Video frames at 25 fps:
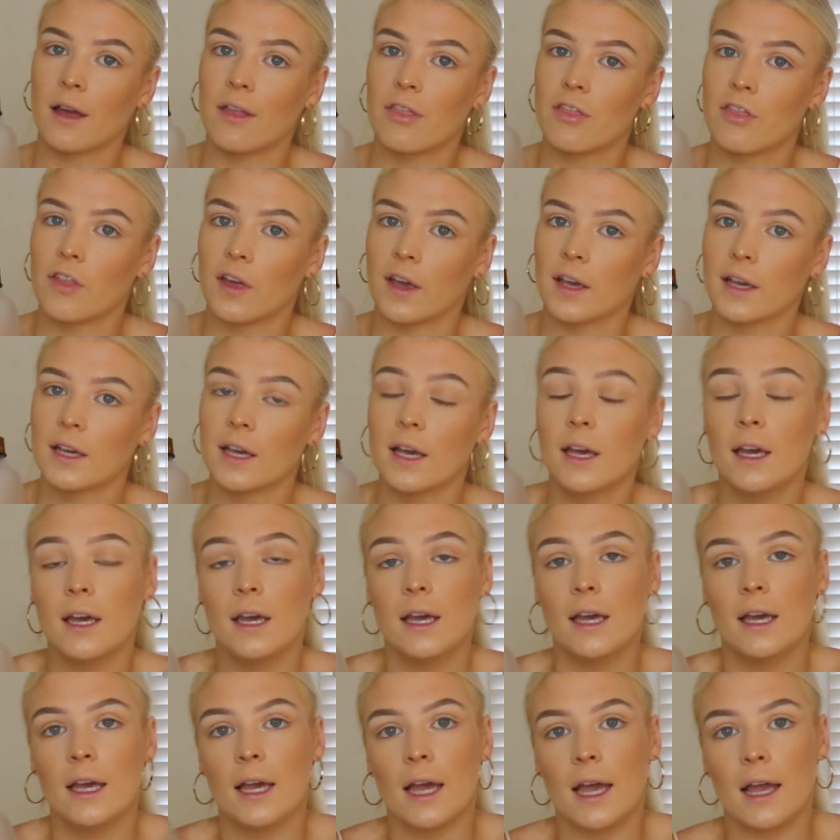I think
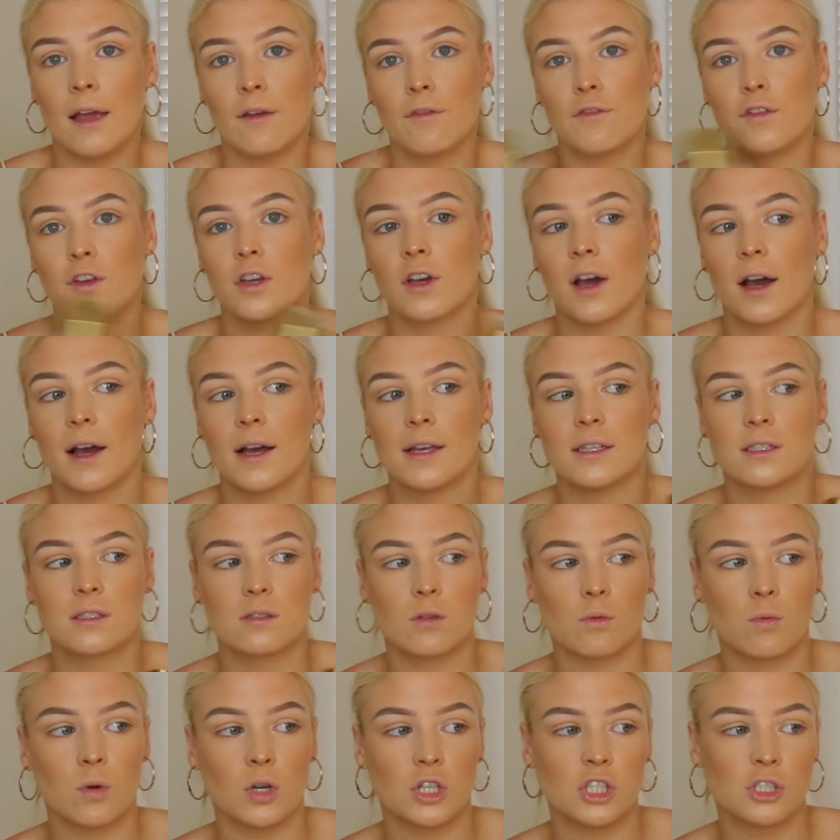if you
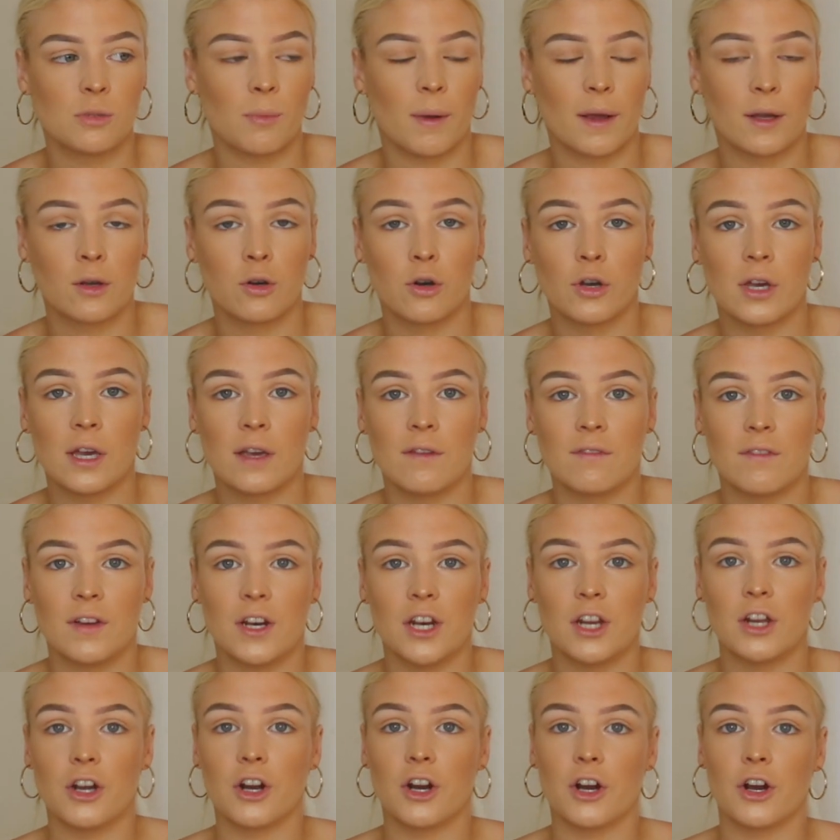guys watched my cooking
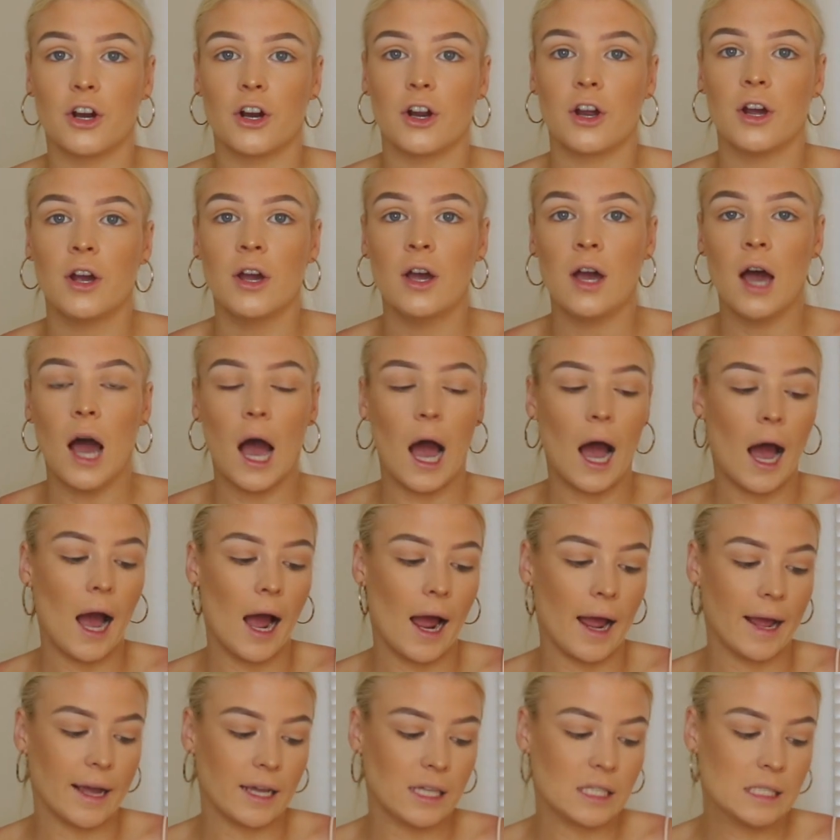video,
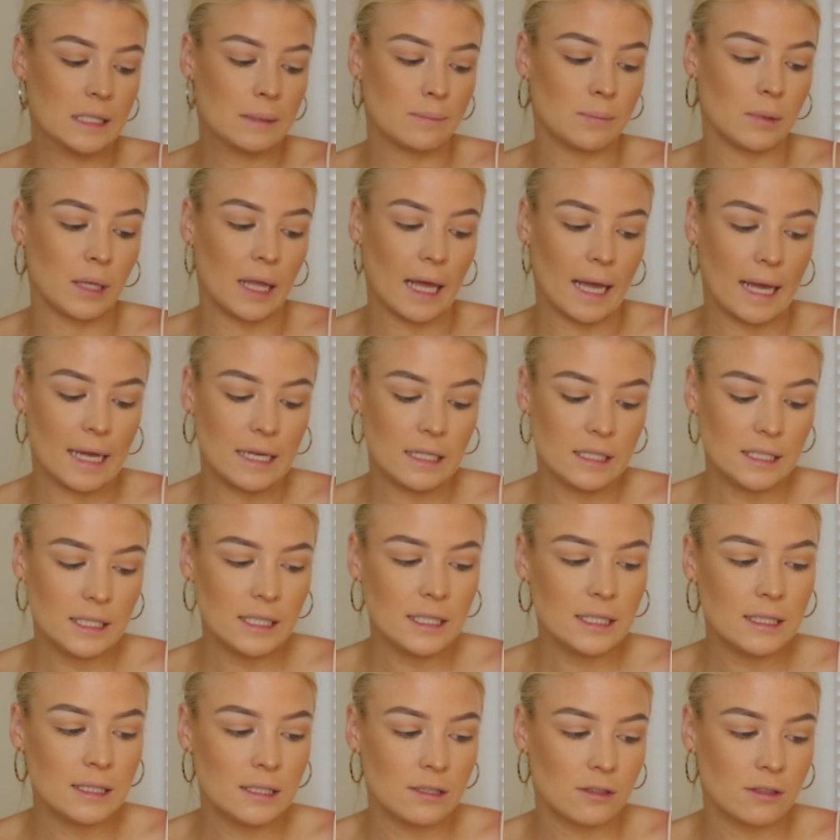I explained it.